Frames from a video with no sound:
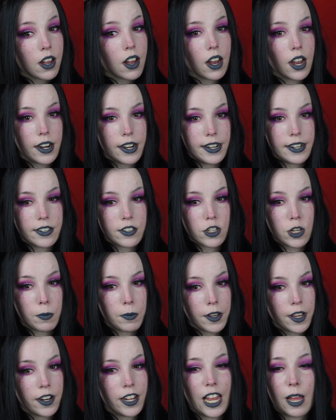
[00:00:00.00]
I need to stop
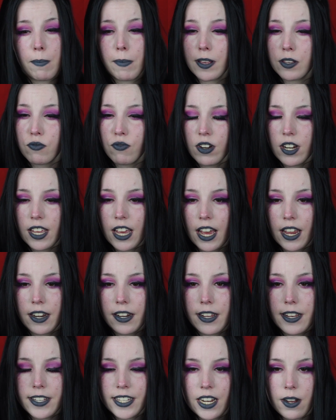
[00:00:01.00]
looking at that. But it's really
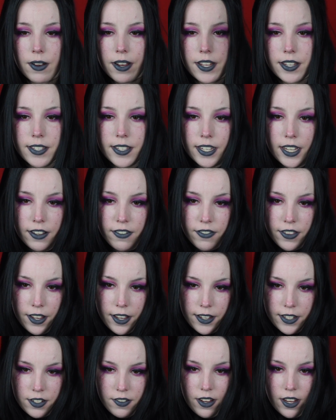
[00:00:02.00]
handy because now I can see if
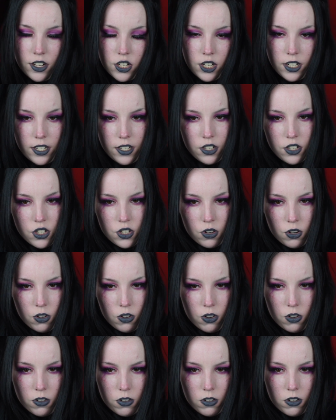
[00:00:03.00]
things are actually in shot
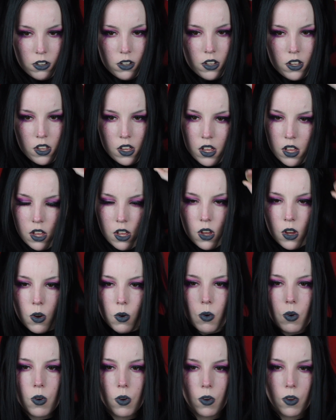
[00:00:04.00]
or not
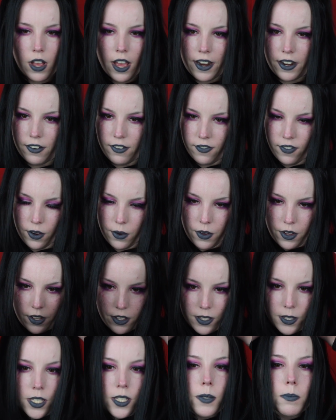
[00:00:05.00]
and in
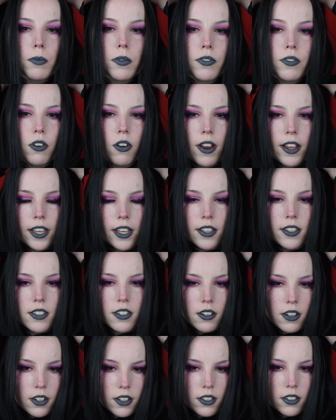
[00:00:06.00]
focus before I get
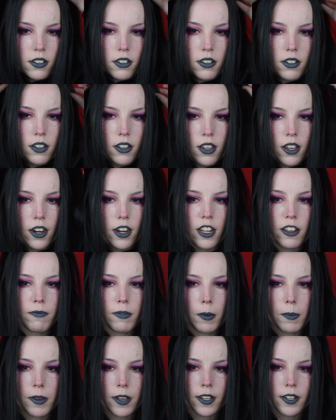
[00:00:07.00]
started, and if my
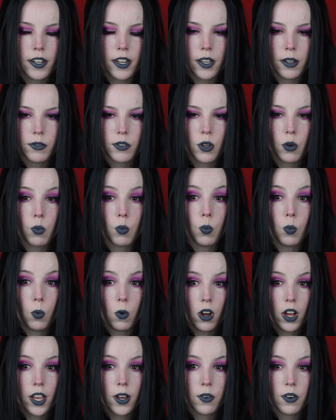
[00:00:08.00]
pigtails are
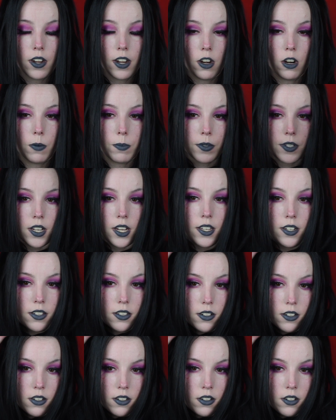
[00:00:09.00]
wildly
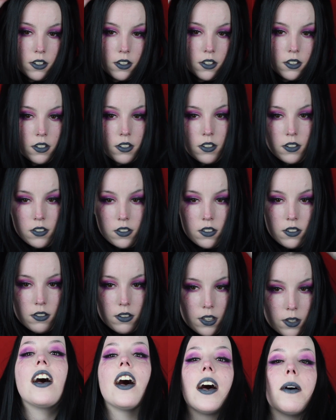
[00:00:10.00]
lopsided.
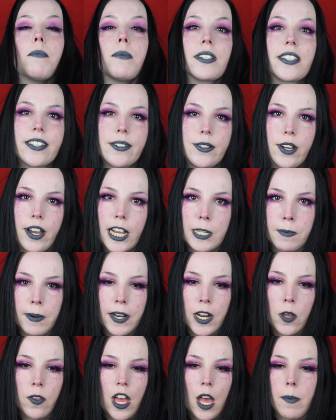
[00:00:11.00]
So you guys may
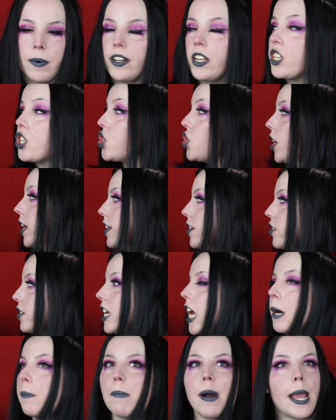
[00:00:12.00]
know that I've been changing
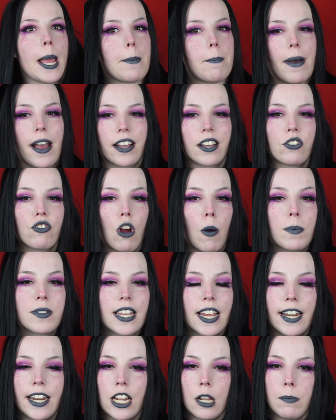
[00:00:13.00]
out my backdrops a
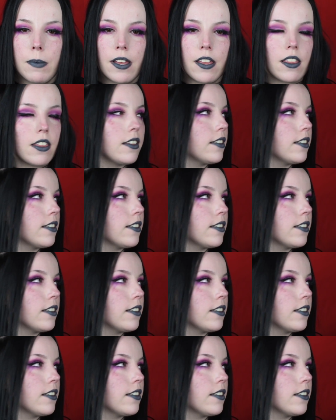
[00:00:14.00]
little bit.